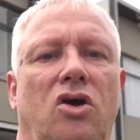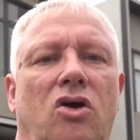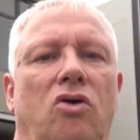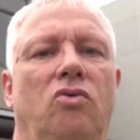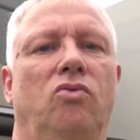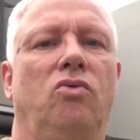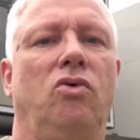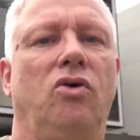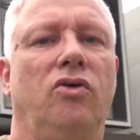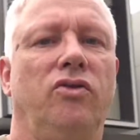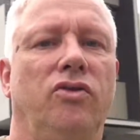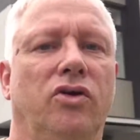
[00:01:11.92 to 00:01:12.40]

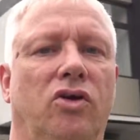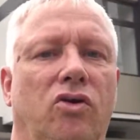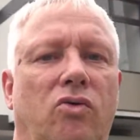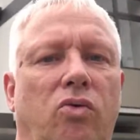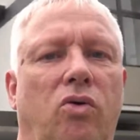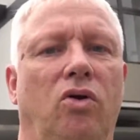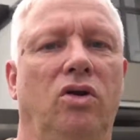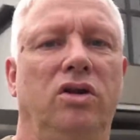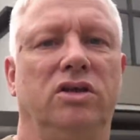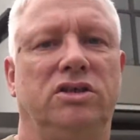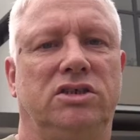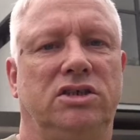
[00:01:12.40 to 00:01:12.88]
what the
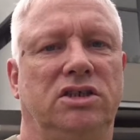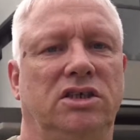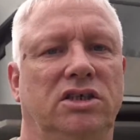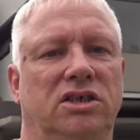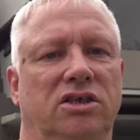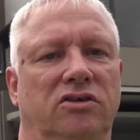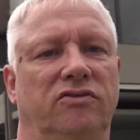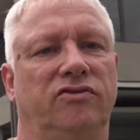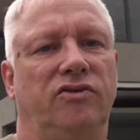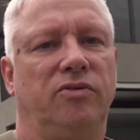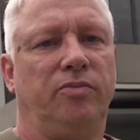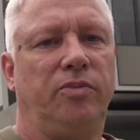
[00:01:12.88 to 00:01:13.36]
quality
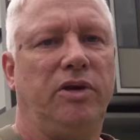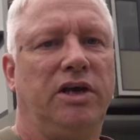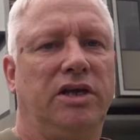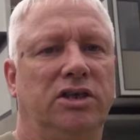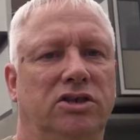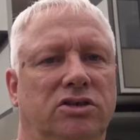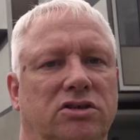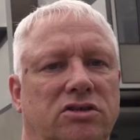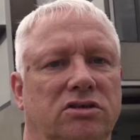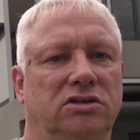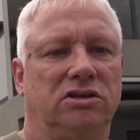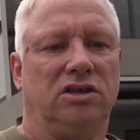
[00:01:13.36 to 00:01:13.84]
of the
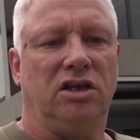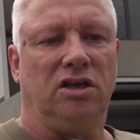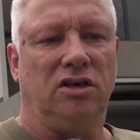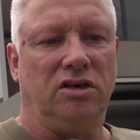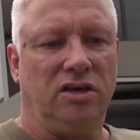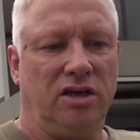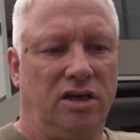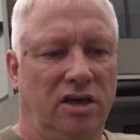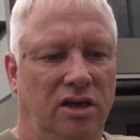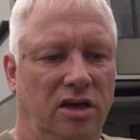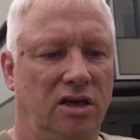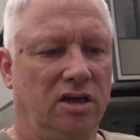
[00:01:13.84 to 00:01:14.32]
picture is
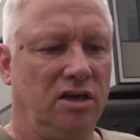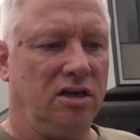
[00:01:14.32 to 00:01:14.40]
like